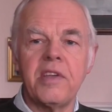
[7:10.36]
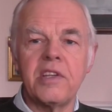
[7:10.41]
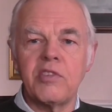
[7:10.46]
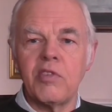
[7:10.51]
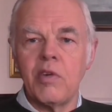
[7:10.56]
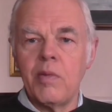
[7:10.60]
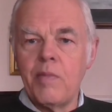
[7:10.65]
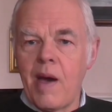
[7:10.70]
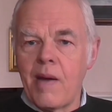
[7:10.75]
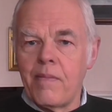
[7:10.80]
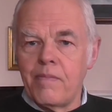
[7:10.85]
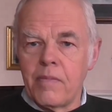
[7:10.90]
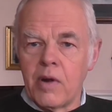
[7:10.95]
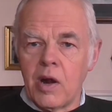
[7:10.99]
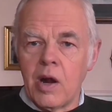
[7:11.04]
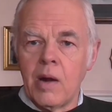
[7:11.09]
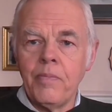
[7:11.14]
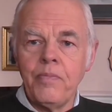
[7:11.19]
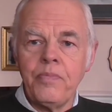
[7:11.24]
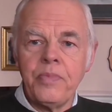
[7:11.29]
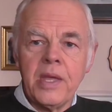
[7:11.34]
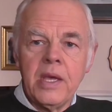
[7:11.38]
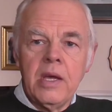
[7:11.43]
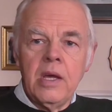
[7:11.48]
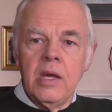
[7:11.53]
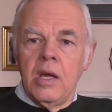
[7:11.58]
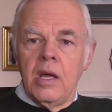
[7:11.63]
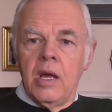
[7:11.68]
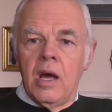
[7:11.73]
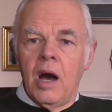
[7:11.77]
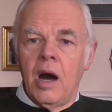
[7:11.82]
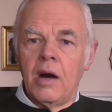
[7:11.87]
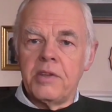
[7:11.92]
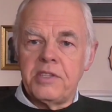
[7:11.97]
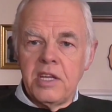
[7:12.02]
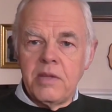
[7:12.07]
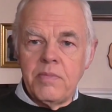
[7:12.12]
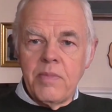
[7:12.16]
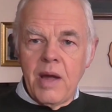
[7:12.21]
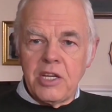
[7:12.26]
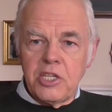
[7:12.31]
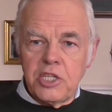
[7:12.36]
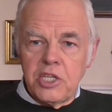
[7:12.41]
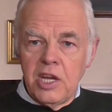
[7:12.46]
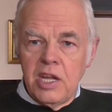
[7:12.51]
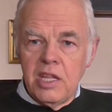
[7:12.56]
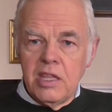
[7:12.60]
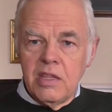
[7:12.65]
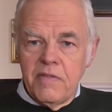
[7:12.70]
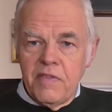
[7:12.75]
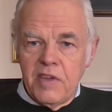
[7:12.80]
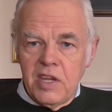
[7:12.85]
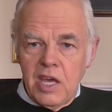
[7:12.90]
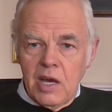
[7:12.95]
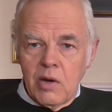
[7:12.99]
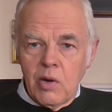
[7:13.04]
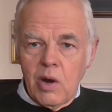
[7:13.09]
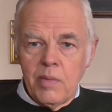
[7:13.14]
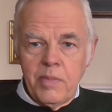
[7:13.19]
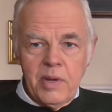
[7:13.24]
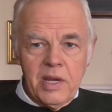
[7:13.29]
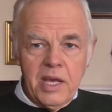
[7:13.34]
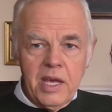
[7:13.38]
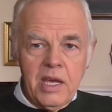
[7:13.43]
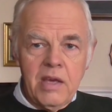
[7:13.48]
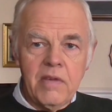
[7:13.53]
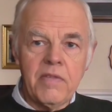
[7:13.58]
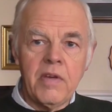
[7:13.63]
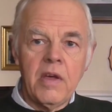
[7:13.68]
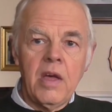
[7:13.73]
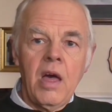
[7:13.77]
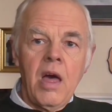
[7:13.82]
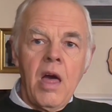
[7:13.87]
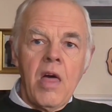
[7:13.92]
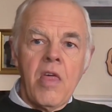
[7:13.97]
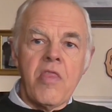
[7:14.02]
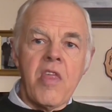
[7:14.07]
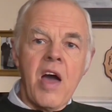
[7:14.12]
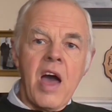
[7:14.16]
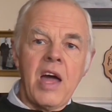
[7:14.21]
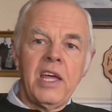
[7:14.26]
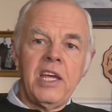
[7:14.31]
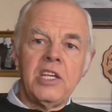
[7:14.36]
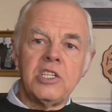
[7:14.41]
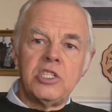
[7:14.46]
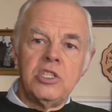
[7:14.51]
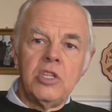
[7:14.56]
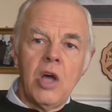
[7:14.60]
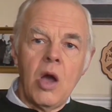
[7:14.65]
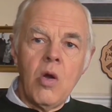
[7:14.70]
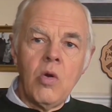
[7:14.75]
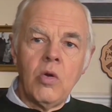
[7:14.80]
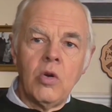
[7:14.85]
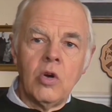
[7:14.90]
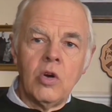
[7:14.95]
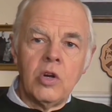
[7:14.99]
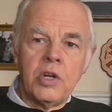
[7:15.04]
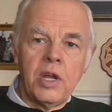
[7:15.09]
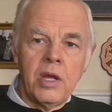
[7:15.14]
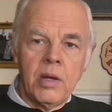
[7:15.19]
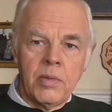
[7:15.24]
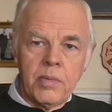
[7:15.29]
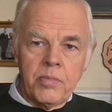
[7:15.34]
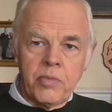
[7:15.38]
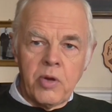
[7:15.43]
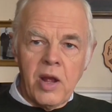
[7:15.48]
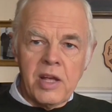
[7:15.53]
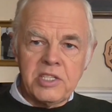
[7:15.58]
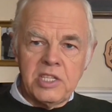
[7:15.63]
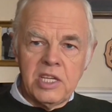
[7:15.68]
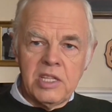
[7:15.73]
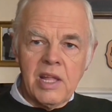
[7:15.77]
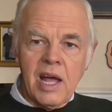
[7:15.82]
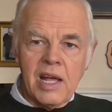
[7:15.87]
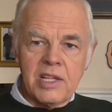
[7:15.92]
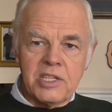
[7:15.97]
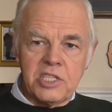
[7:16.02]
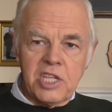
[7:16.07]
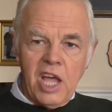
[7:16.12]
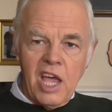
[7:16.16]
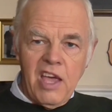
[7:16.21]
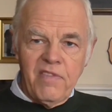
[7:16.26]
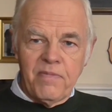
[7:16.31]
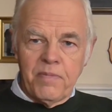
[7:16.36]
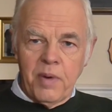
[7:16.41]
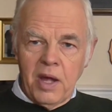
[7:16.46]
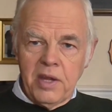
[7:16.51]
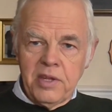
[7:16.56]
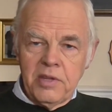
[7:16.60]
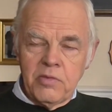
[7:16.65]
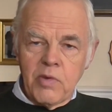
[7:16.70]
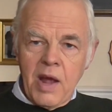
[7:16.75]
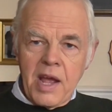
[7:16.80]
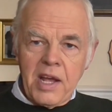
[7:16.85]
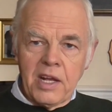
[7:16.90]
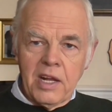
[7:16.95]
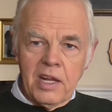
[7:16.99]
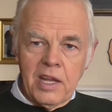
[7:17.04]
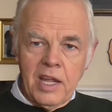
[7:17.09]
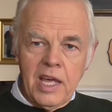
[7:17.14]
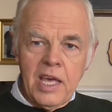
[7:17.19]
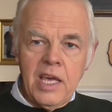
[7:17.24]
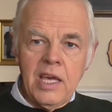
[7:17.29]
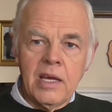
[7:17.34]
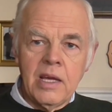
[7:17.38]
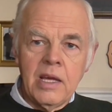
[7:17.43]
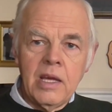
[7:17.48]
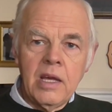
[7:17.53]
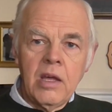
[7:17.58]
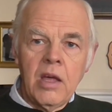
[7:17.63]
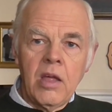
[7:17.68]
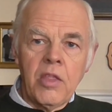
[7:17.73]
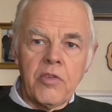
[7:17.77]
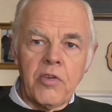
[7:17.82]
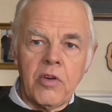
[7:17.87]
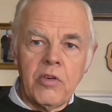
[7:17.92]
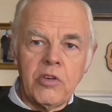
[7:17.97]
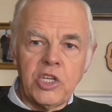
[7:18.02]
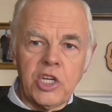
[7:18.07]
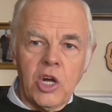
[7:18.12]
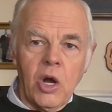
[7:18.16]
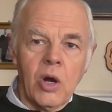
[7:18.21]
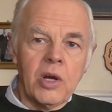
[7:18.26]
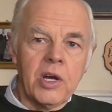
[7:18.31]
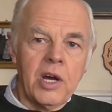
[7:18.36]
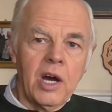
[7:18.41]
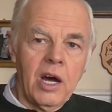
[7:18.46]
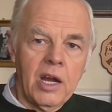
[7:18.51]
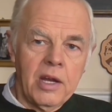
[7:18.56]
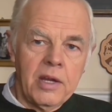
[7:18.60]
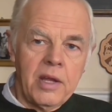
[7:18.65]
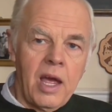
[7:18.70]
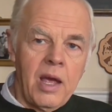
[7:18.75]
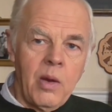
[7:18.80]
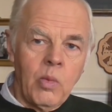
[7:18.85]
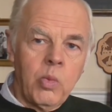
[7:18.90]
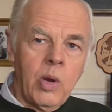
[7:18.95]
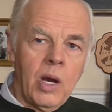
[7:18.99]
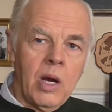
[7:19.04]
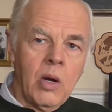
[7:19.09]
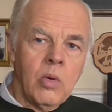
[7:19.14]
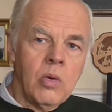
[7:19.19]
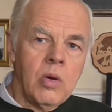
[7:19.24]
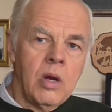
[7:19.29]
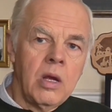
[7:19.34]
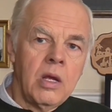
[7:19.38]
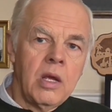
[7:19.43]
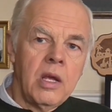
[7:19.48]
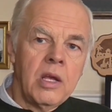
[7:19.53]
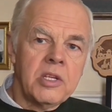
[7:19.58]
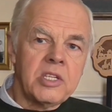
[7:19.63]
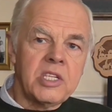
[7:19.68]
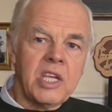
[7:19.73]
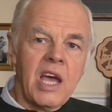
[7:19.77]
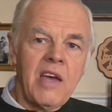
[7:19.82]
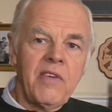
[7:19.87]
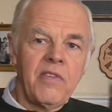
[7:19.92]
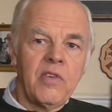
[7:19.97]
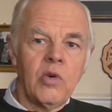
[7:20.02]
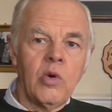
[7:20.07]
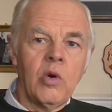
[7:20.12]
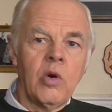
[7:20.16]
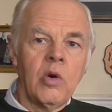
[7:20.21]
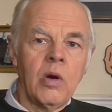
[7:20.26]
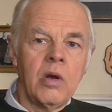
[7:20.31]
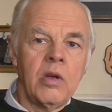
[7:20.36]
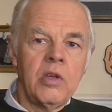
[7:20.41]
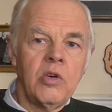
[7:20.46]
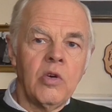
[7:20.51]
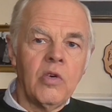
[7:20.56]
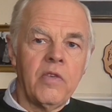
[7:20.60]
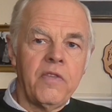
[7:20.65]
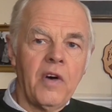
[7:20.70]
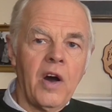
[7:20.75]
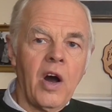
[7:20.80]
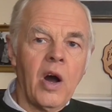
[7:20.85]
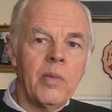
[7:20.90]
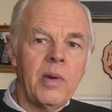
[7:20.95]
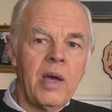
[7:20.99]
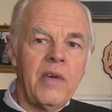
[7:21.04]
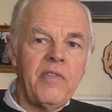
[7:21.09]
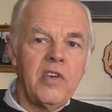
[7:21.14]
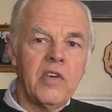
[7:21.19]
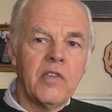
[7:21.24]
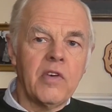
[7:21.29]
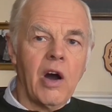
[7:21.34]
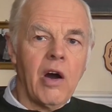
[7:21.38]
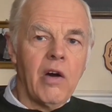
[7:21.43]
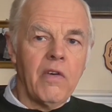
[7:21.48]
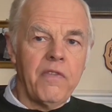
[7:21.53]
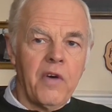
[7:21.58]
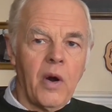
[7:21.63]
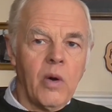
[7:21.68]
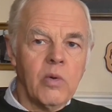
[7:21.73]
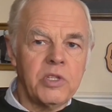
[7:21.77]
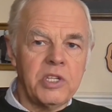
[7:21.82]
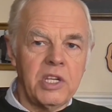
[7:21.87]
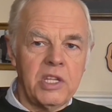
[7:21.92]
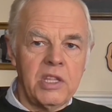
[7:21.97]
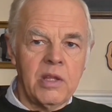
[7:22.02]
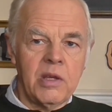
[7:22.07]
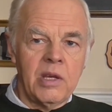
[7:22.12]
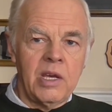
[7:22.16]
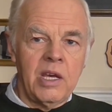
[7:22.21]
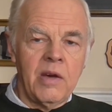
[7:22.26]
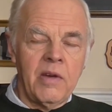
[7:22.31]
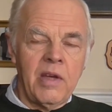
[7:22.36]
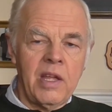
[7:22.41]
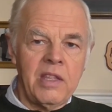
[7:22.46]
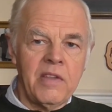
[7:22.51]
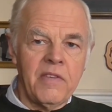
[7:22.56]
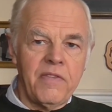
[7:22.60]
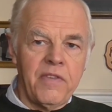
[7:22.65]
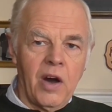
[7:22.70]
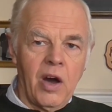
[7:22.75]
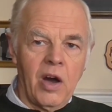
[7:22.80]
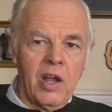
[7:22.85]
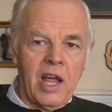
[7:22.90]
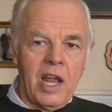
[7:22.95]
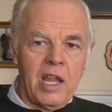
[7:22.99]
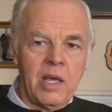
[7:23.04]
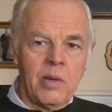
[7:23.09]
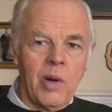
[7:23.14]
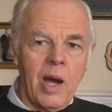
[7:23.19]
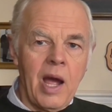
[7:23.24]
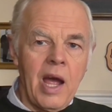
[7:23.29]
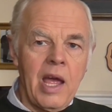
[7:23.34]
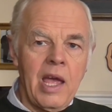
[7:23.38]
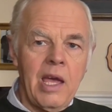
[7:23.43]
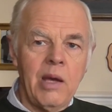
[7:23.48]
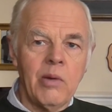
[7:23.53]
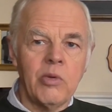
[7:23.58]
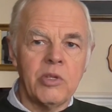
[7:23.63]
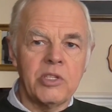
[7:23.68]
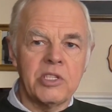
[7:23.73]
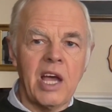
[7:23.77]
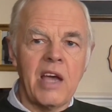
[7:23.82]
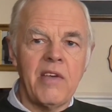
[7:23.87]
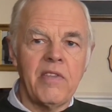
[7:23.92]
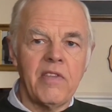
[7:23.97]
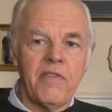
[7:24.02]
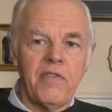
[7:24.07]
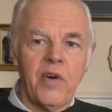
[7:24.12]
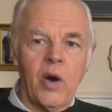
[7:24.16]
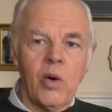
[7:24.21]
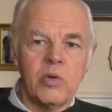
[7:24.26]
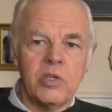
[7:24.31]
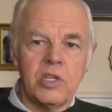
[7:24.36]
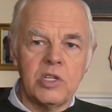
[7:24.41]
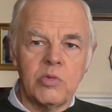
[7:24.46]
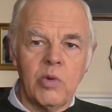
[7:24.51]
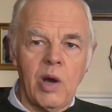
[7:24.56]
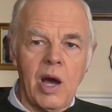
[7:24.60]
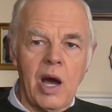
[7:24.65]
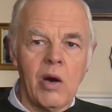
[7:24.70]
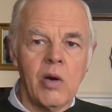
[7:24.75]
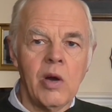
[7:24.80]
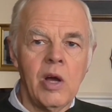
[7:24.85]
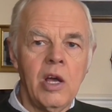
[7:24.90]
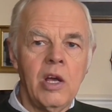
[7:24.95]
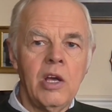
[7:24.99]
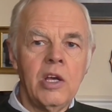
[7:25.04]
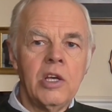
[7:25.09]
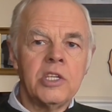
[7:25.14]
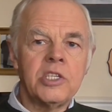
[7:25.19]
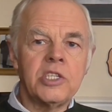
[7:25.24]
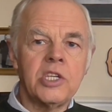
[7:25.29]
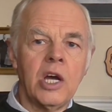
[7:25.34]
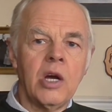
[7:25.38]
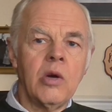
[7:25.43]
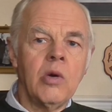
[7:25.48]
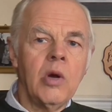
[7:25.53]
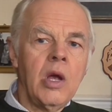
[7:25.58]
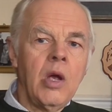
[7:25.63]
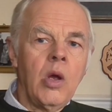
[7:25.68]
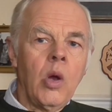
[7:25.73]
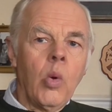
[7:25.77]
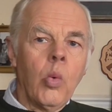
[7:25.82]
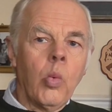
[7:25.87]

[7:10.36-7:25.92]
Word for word: thing to remember I did mention it in the video I believe that it's no good pressing that save button regularly through Shotcut it will save your your file but if you've got a fault in the in the file anywhere it will save the fault as well so